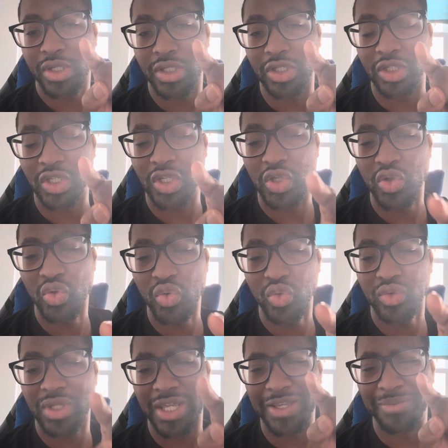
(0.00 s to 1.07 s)

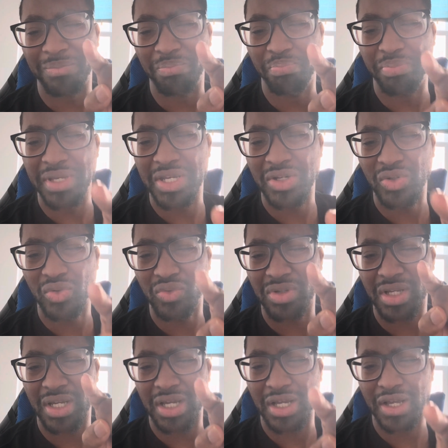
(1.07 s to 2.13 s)
used and built
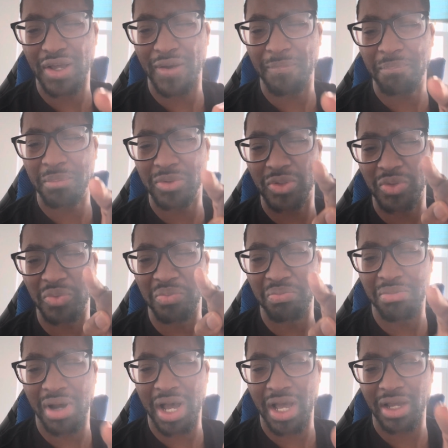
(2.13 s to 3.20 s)
up to
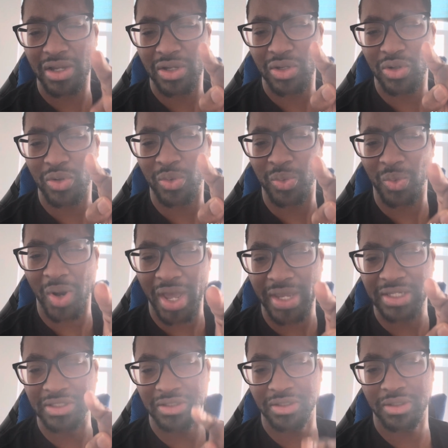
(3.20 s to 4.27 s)
mock
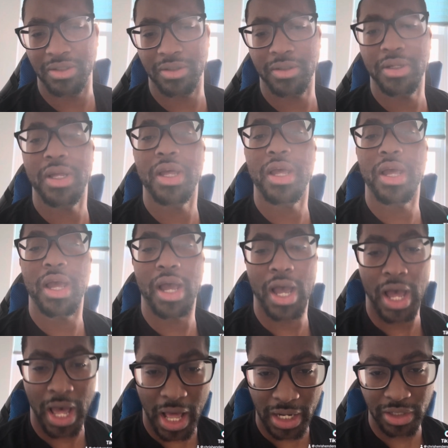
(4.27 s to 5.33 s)
Christ.
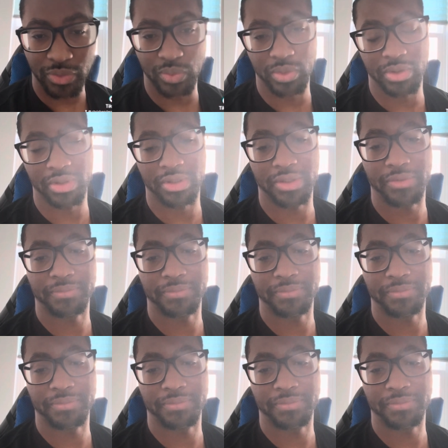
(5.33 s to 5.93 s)
Hollywood.